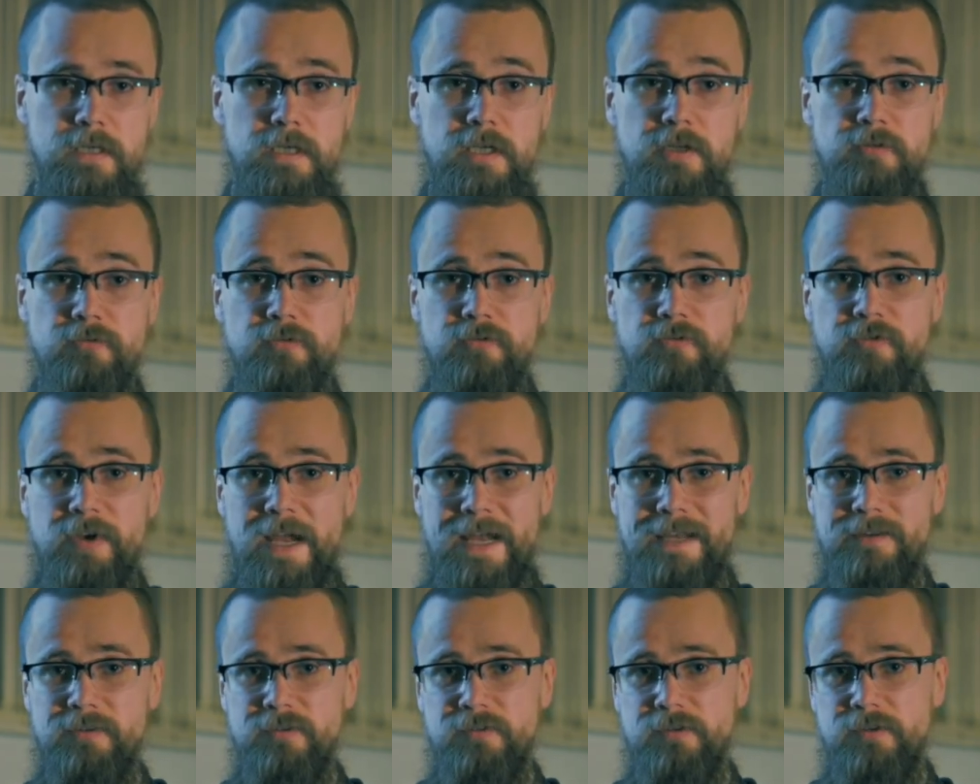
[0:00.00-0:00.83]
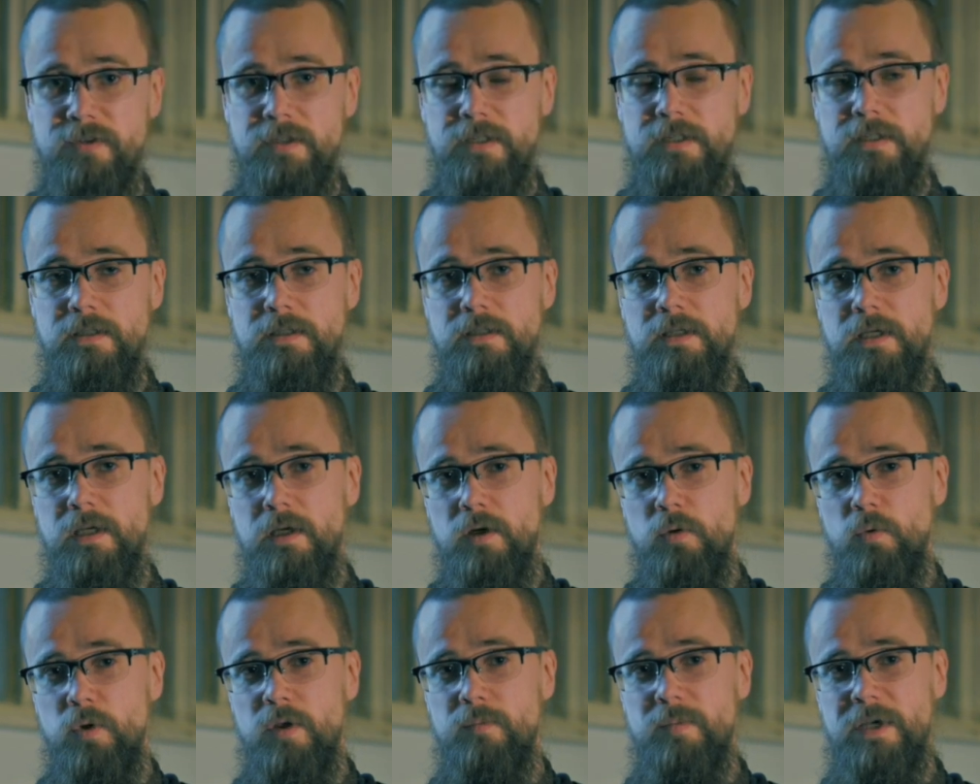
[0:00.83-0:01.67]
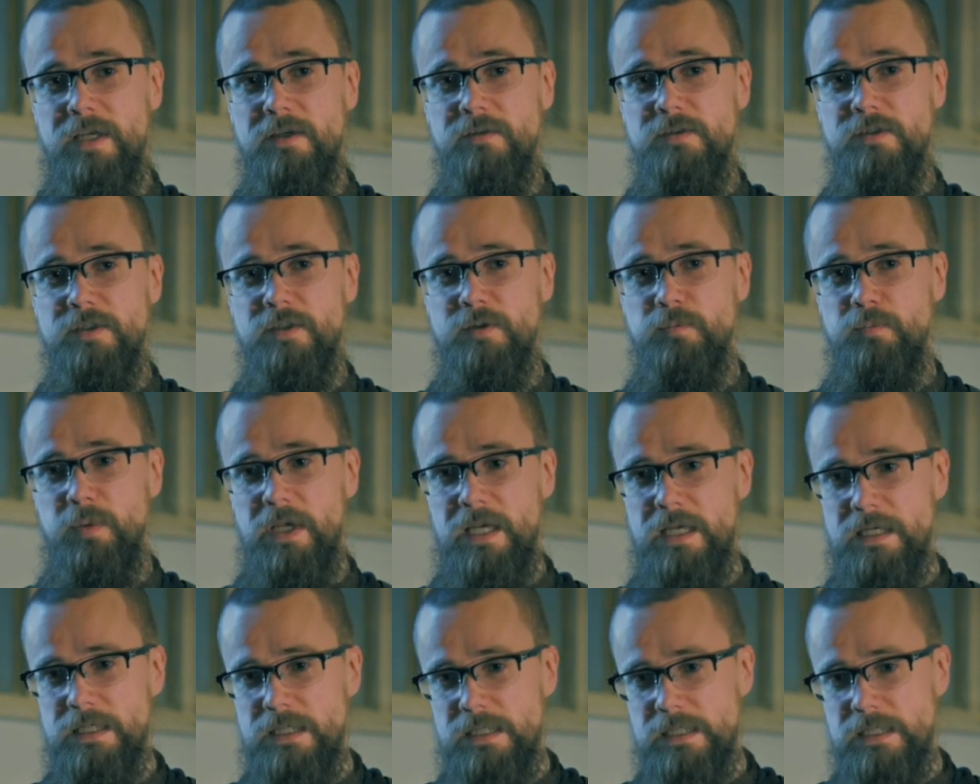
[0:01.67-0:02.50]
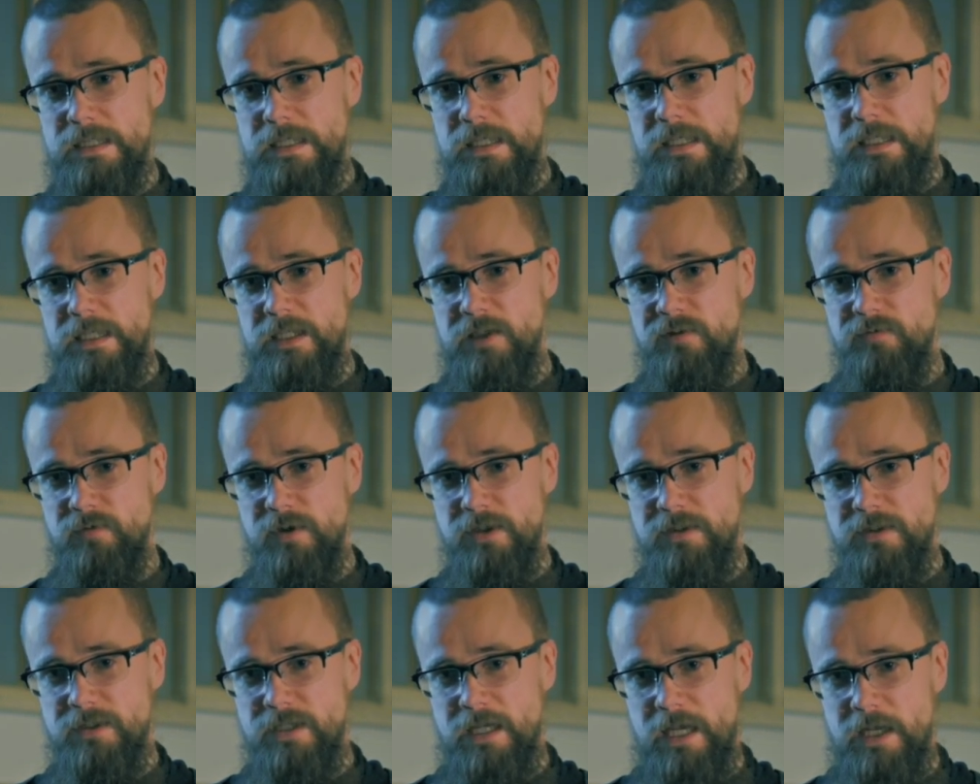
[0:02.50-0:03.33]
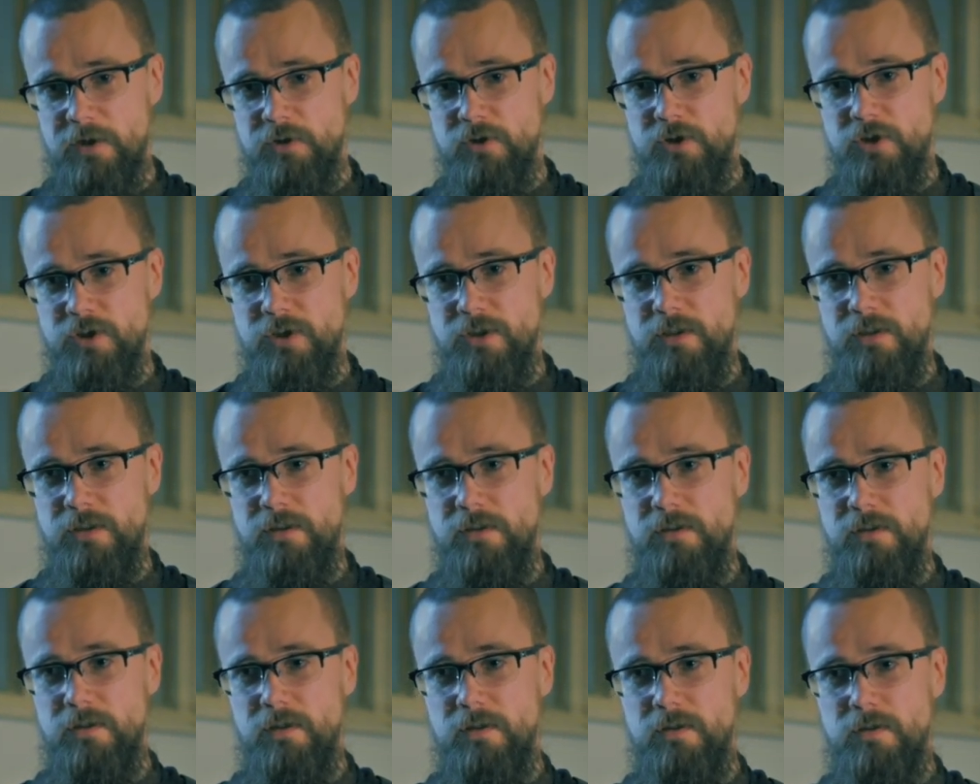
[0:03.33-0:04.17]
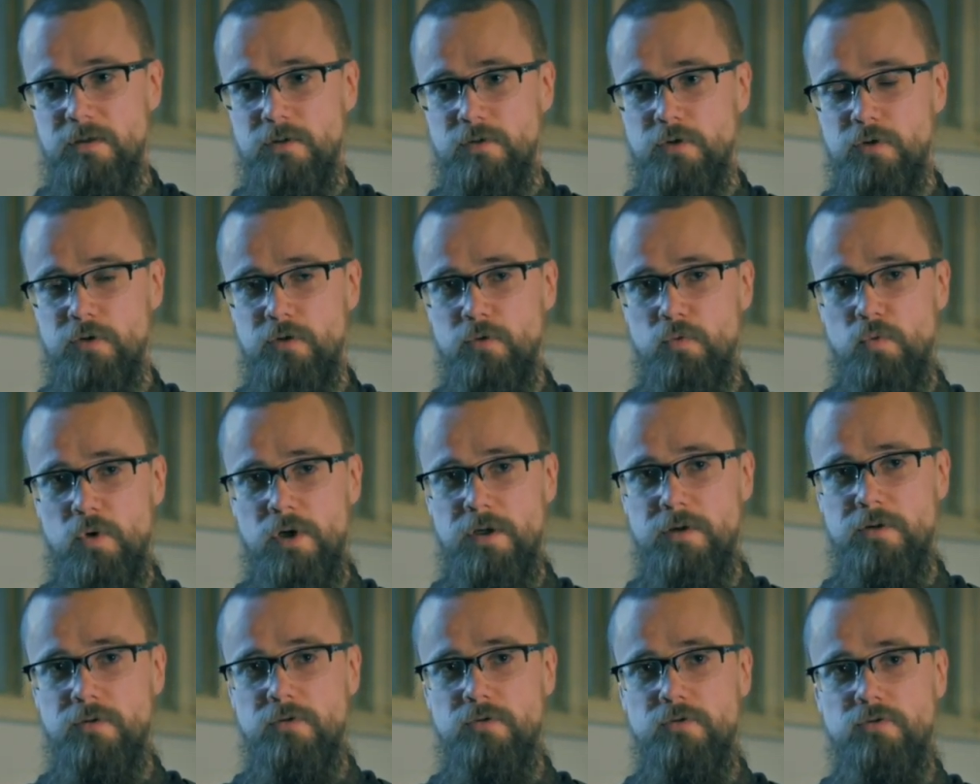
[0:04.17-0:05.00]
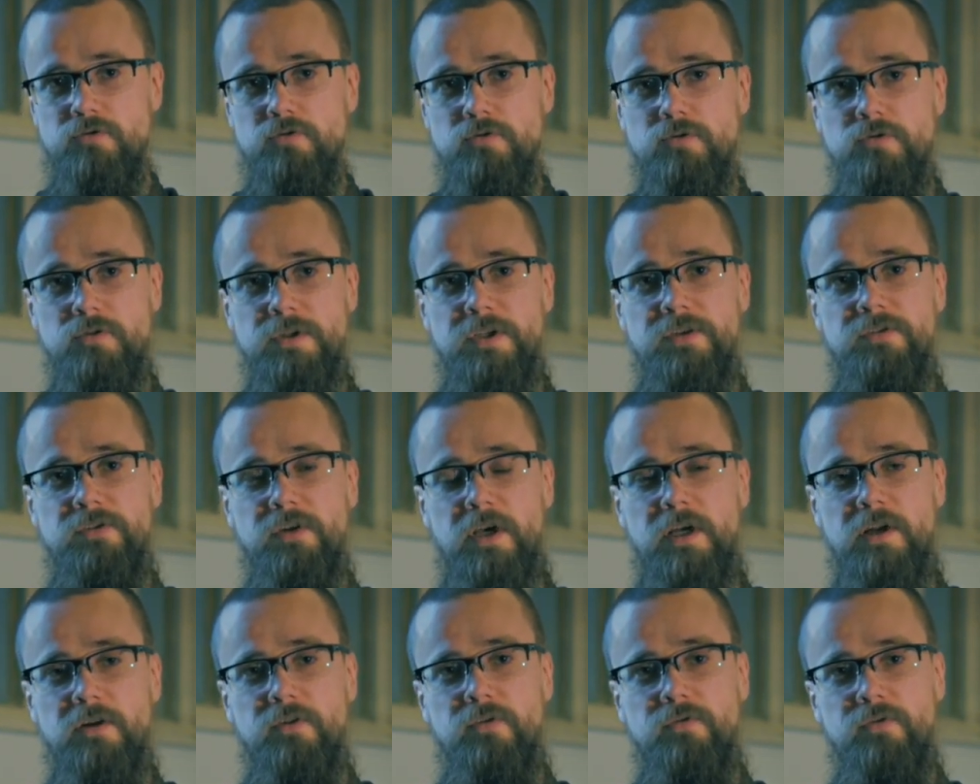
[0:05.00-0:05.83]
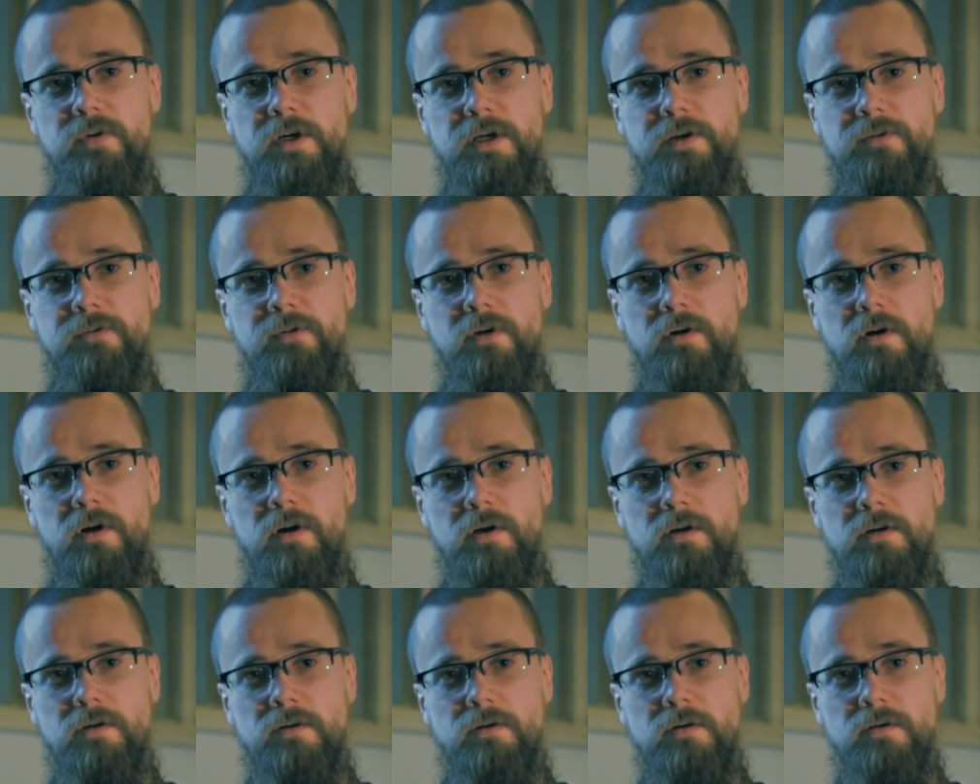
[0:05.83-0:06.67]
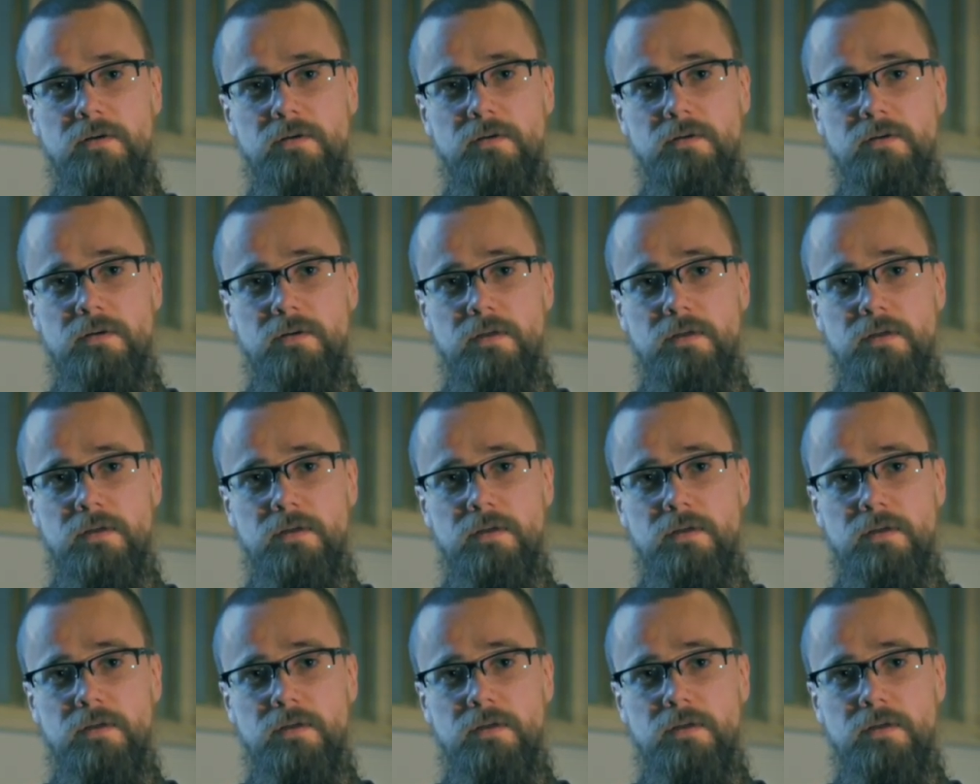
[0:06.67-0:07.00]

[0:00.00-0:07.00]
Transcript: In fasting, we make space and give attention to the one who truly satisfies our hunger.